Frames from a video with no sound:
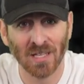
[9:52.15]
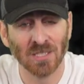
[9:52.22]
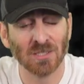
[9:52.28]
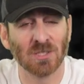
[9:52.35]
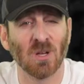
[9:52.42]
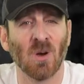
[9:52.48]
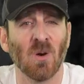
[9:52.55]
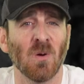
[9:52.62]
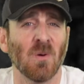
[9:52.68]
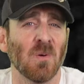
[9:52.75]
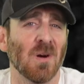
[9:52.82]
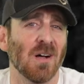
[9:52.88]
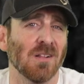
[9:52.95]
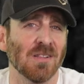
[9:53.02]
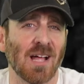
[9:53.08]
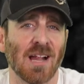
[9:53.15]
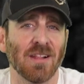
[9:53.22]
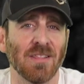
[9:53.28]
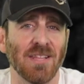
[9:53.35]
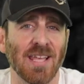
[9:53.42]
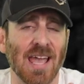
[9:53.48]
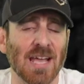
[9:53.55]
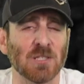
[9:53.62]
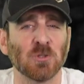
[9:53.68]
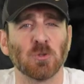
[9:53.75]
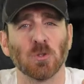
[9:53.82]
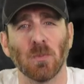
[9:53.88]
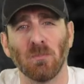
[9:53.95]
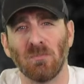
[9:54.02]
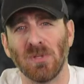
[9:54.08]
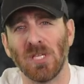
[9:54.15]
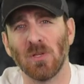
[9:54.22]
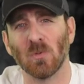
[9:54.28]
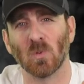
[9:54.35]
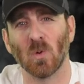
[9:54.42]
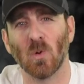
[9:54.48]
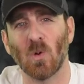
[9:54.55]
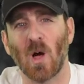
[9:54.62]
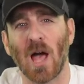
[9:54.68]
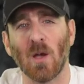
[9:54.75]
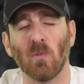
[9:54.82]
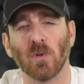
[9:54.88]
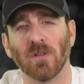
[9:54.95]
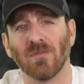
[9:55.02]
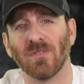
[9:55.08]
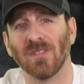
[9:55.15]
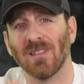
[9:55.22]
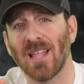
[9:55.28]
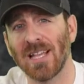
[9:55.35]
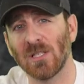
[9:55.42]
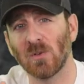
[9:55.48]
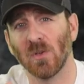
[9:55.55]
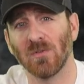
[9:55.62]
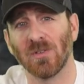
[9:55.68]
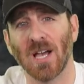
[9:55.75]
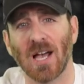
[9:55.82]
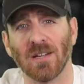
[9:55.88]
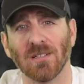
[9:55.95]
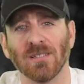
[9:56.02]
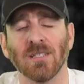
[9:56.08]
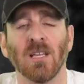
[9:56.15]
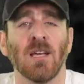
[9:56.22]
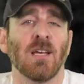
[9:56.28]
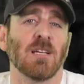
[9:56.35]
So a lot of the extra B-roll I would have liked to have gotten